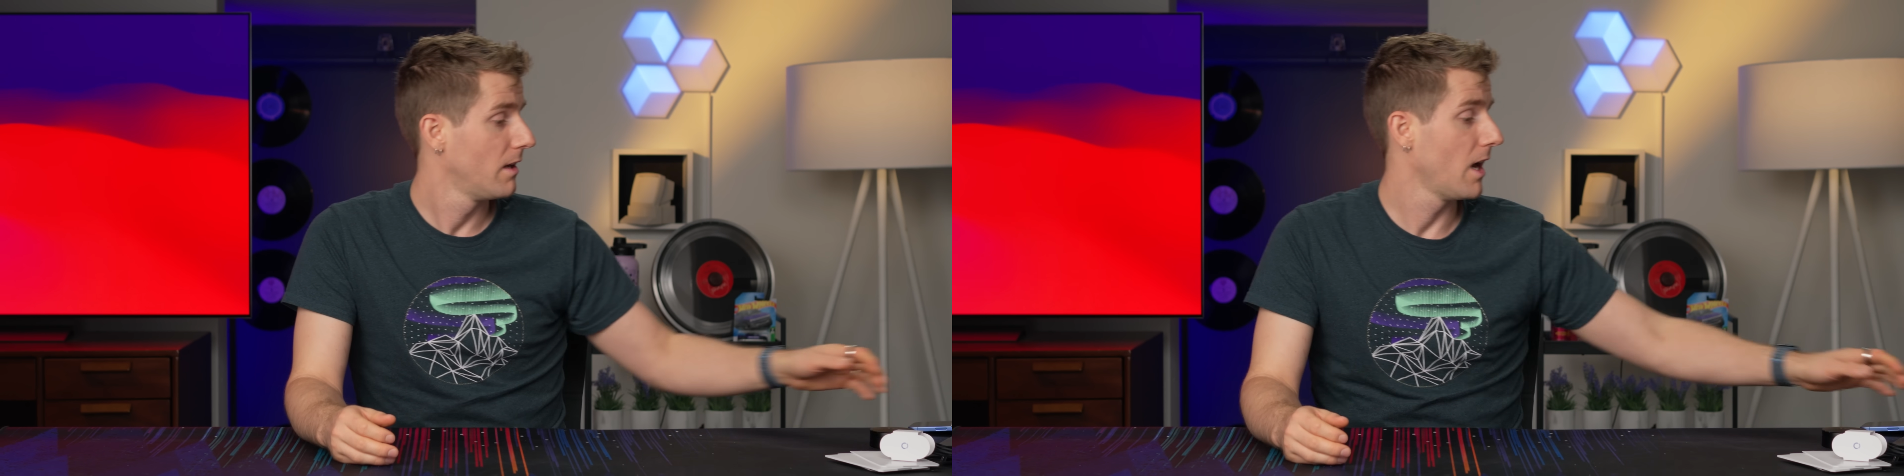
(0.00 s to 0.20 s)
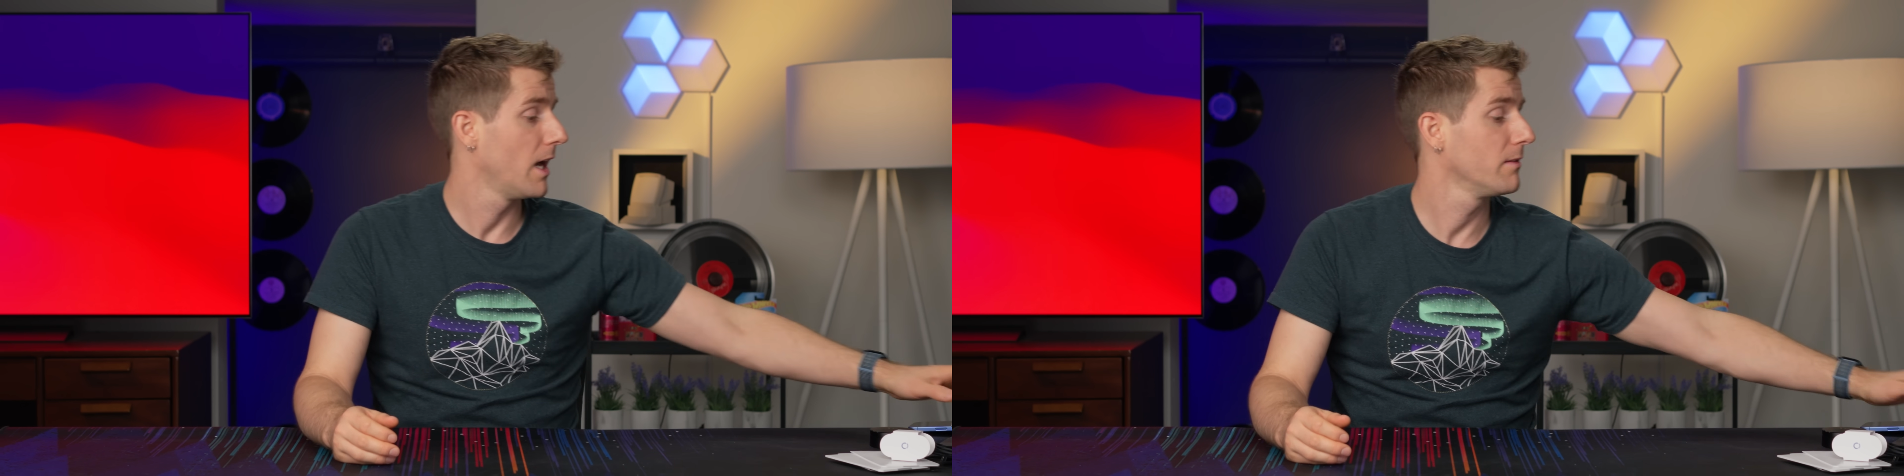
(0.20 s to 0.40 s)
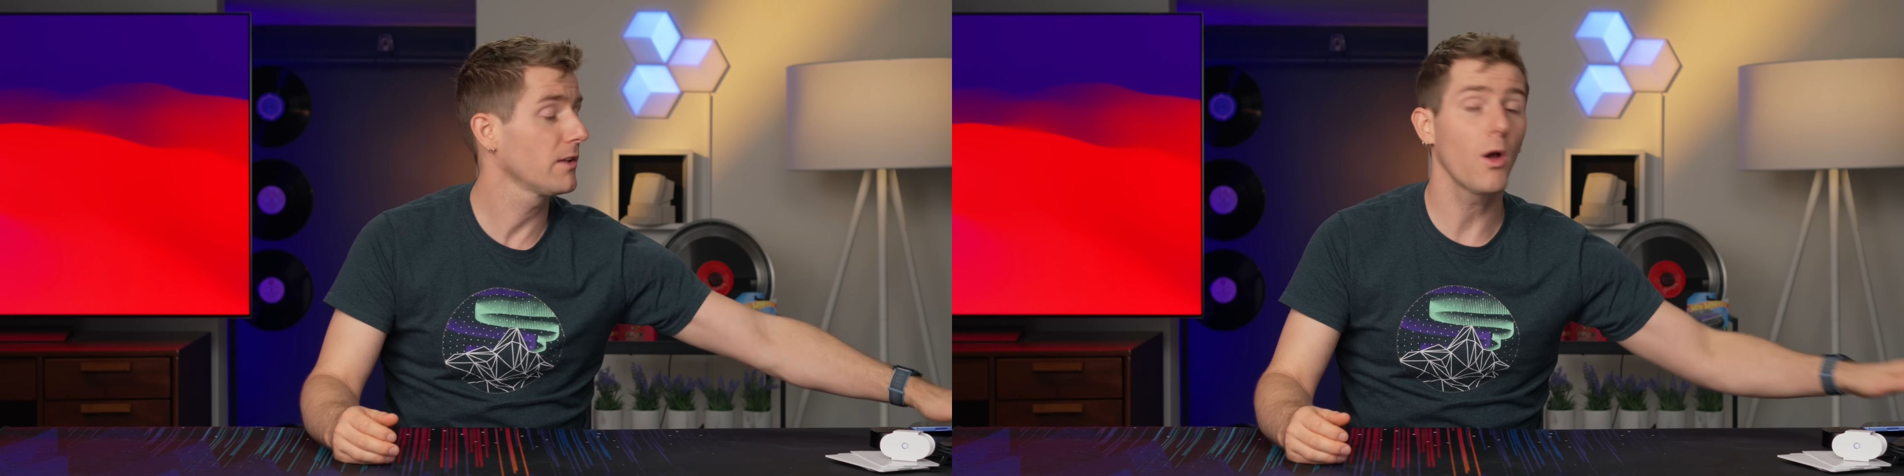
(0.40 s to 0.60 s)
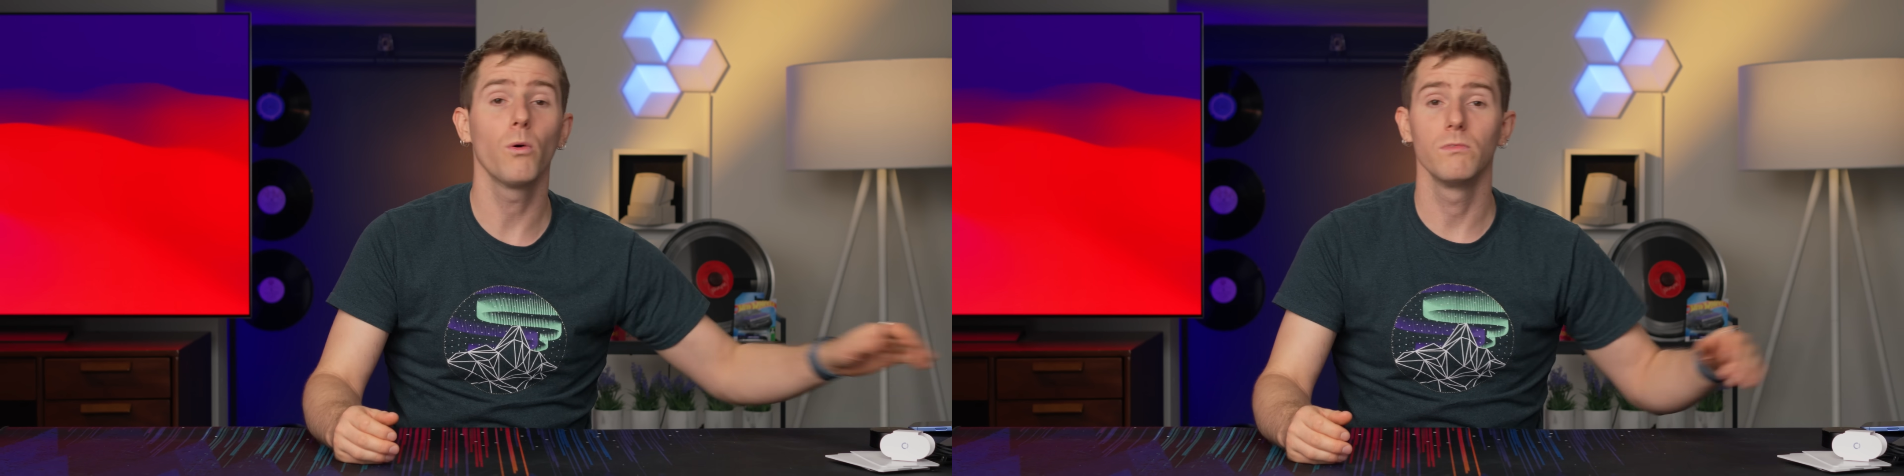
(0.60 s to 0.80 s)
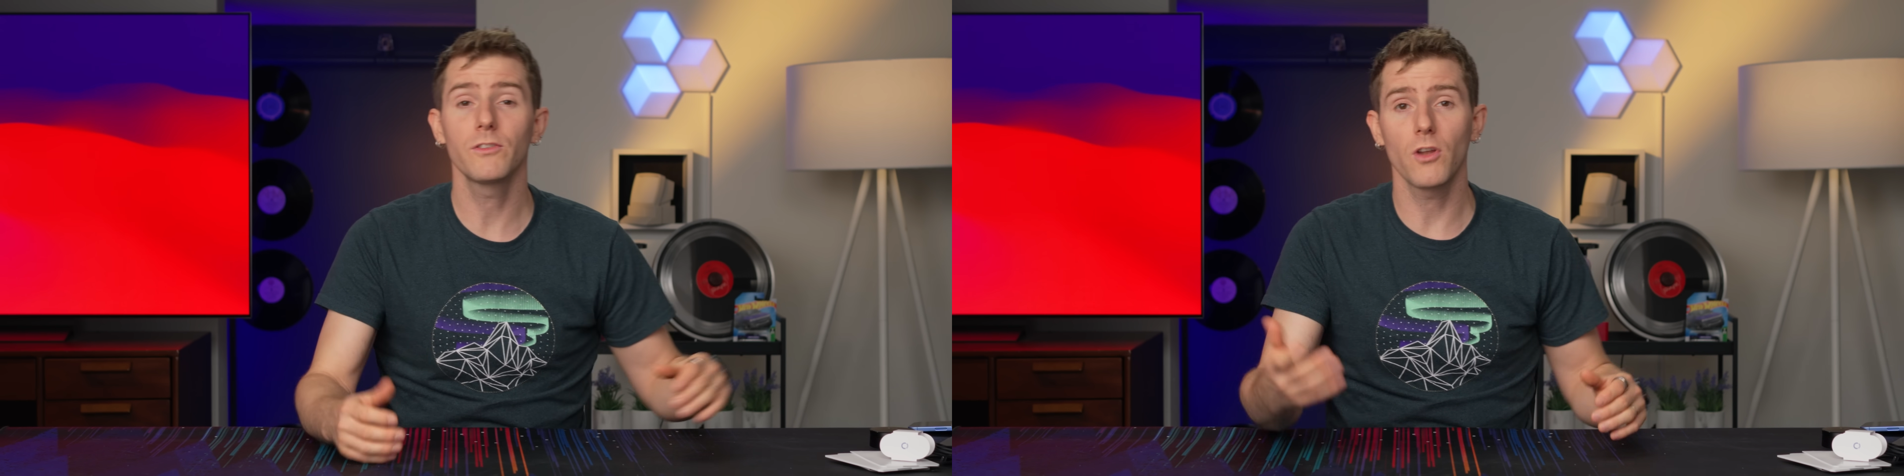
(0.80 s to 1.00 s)

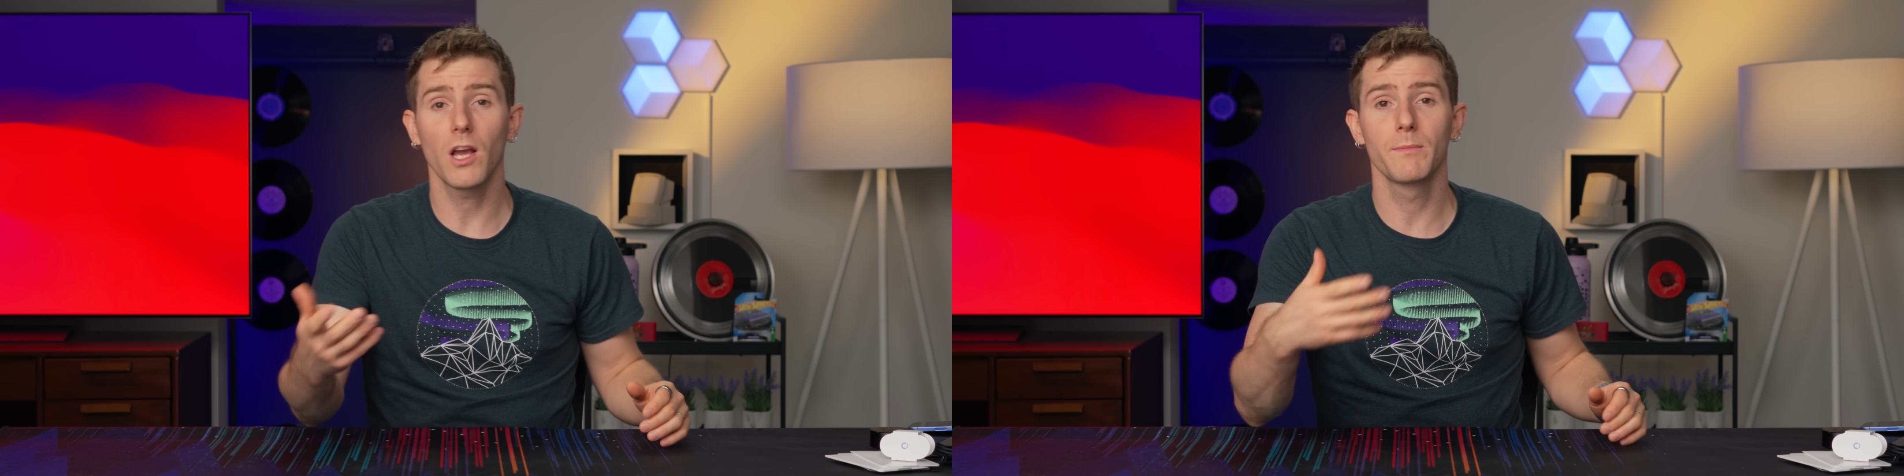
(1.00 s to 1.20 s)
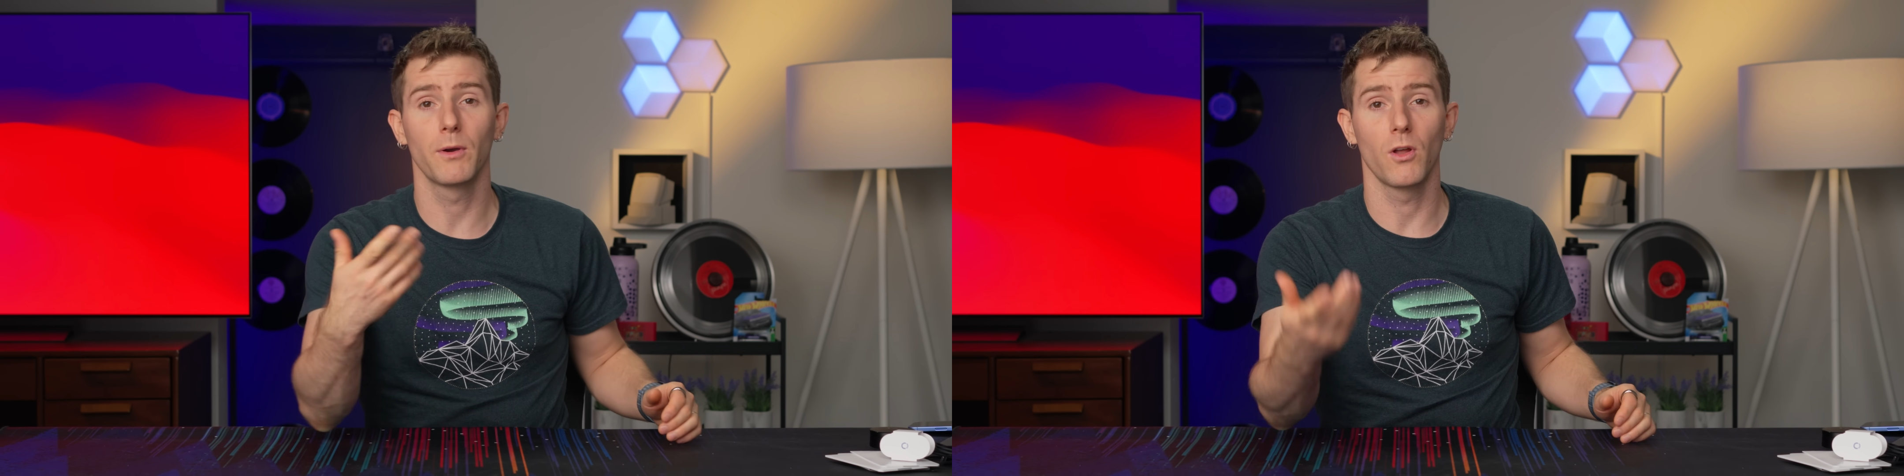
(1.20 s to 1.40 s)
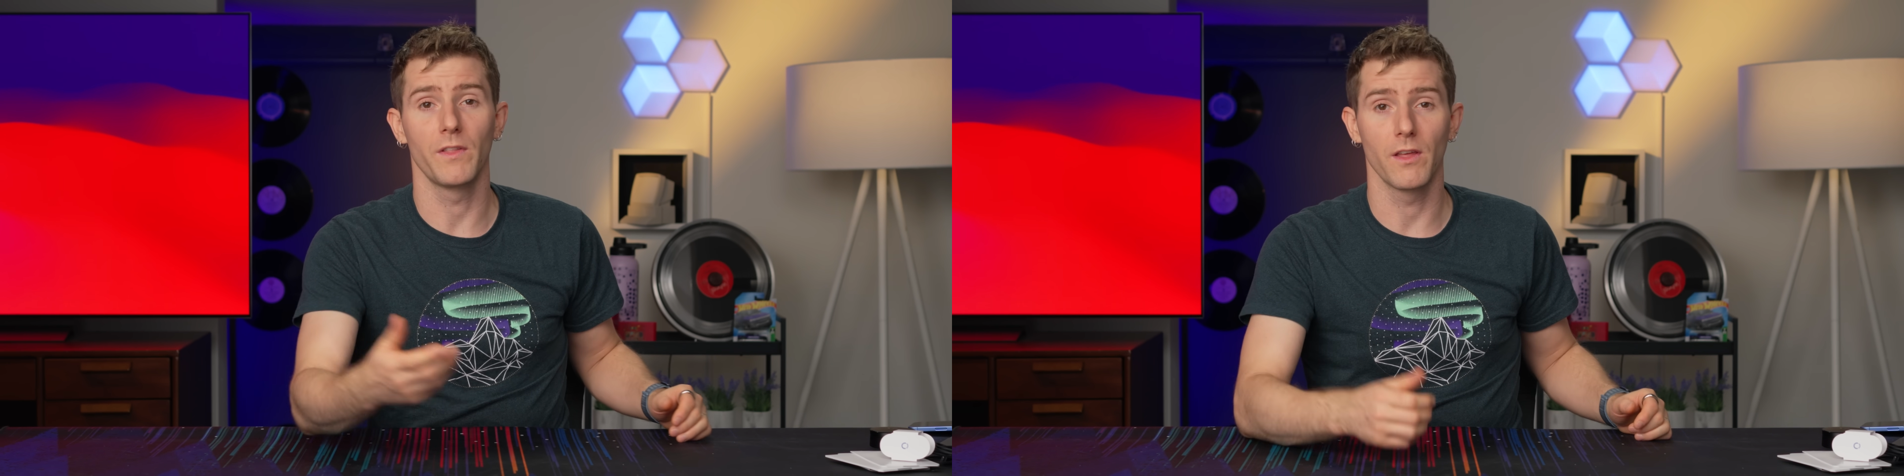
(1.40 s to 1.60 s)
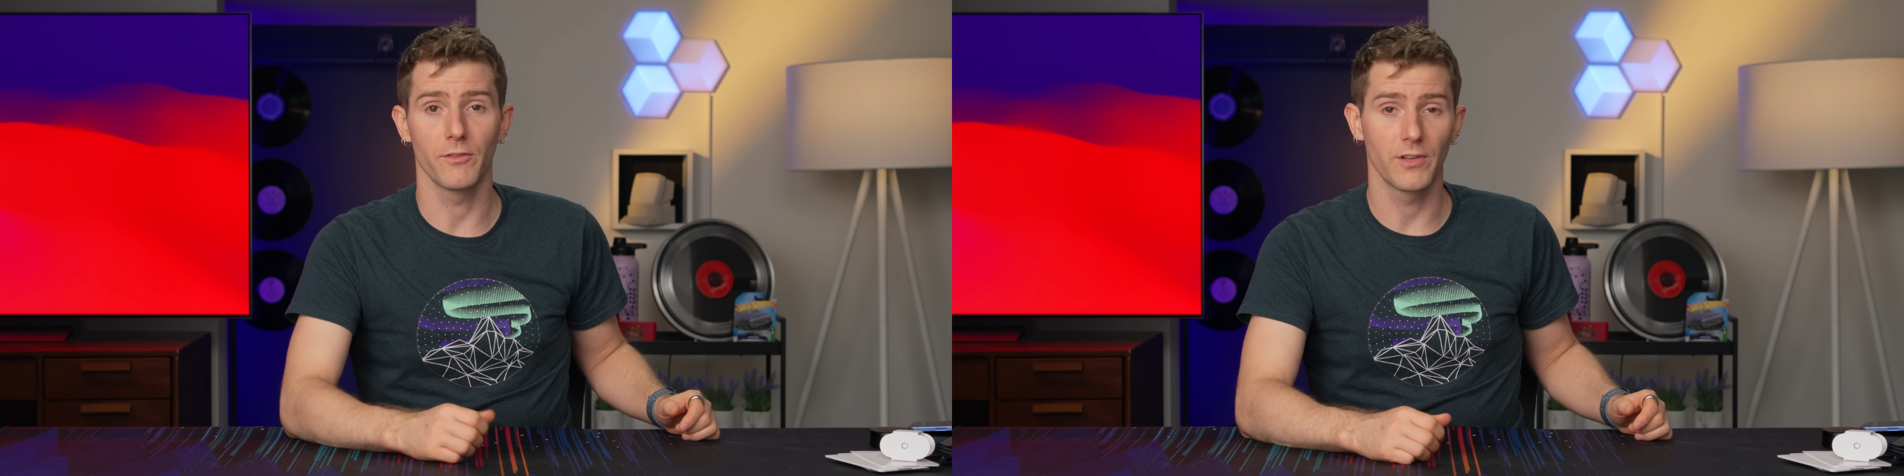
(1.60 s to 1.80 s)
Let's talk about all the other